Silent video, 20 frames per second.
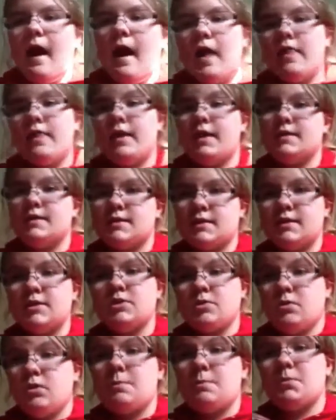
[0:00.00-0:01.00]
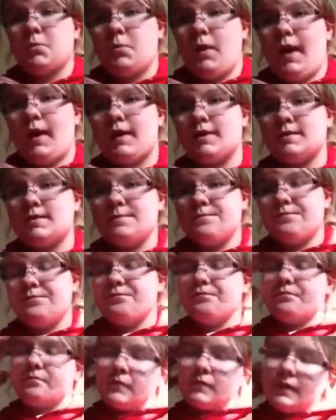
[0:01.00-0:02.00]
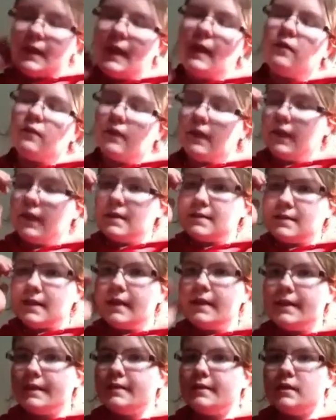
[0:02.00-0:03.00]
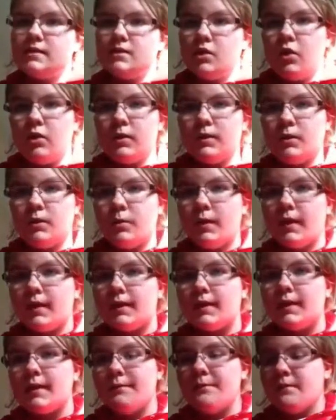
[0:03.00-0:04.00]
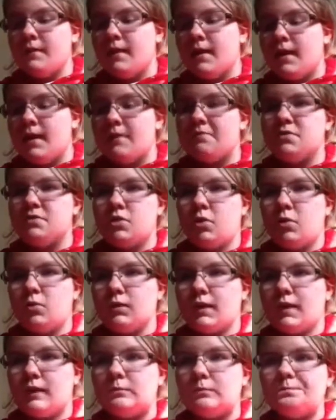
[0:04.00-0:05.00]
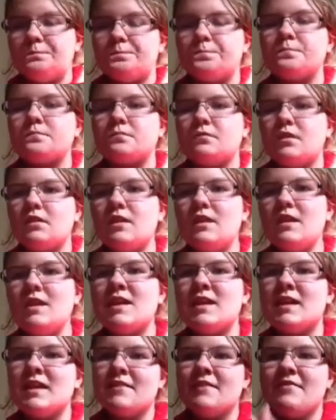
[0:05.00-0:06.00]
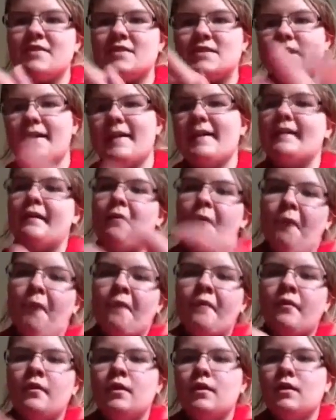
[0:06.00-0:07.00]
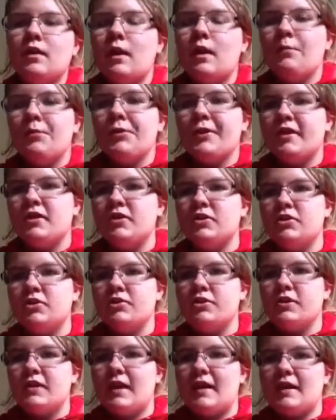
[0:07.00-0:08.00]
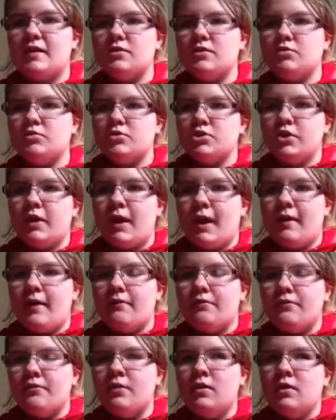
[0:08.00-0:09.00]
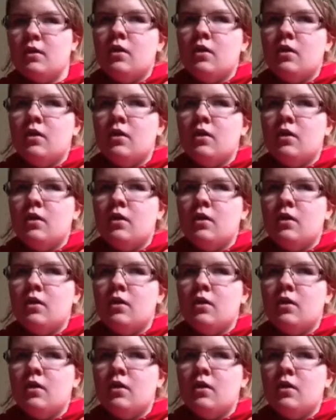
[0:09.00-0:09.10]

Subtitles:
And then it's going to soak up the wax. Now, like I said, it does harden quickly if it's cold out. If it's like a pretty good degree day, you should have